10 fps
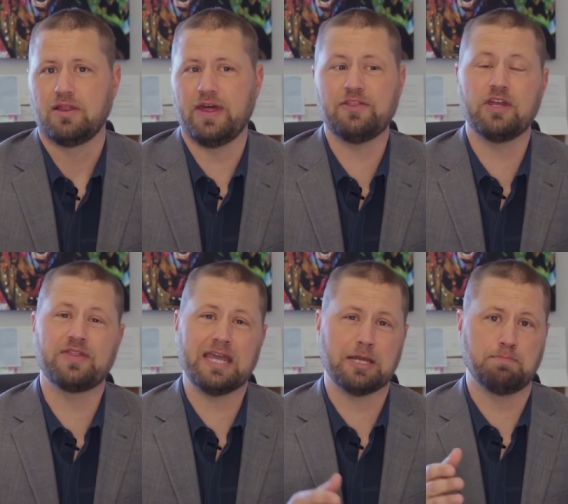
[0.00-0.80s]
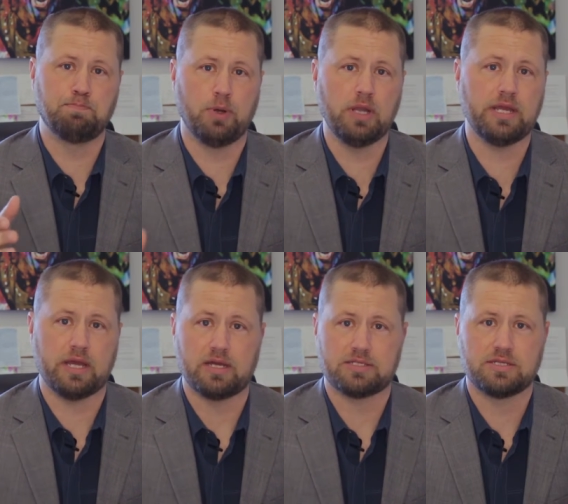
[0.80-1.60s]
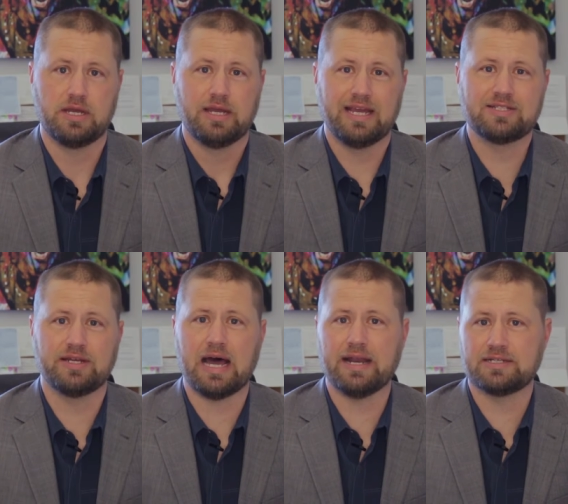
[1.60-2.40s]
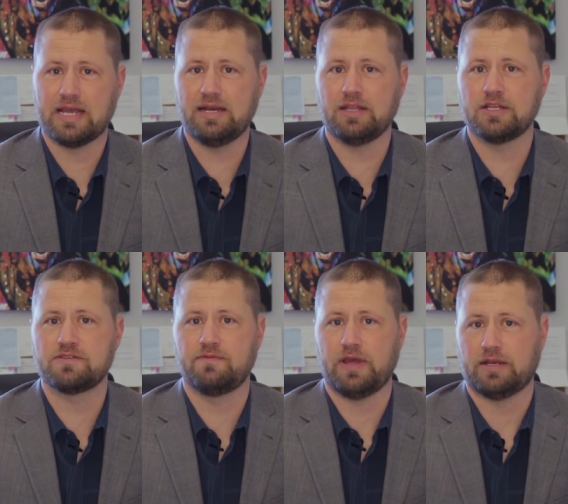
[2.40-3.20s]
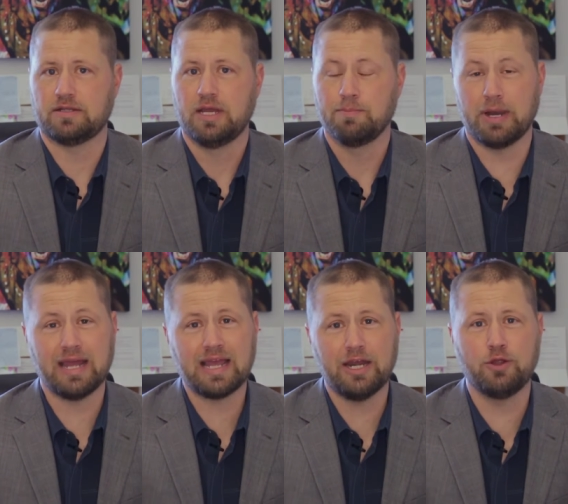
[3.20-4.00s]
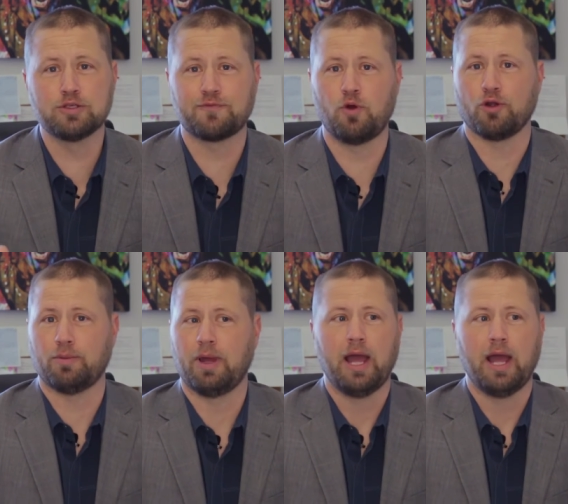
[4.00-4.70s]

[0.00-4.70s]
They think they can bully us into not attending this event. But I got news for them.